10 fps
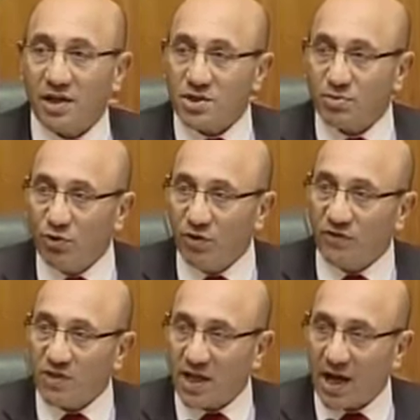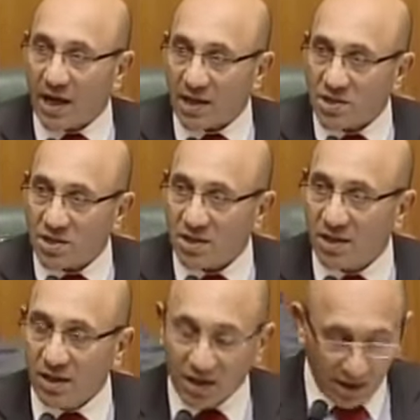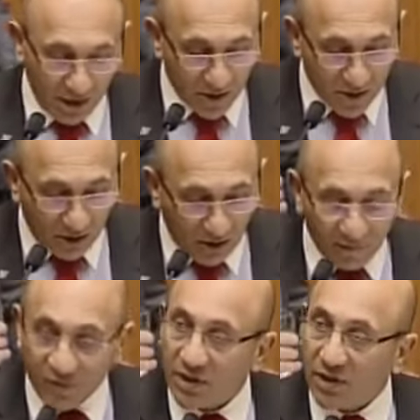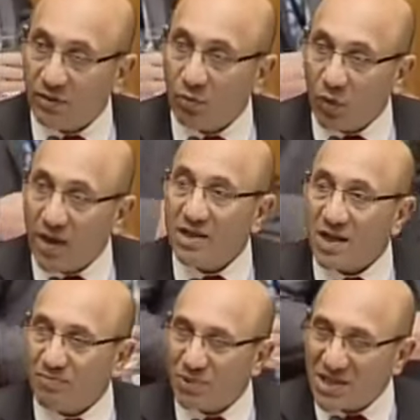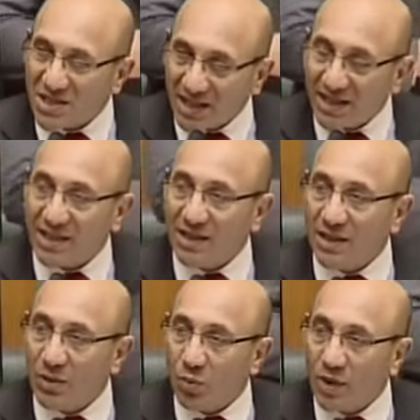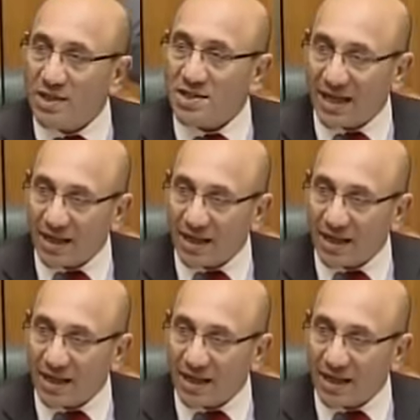that is moved in haste is often when, uh, particularly when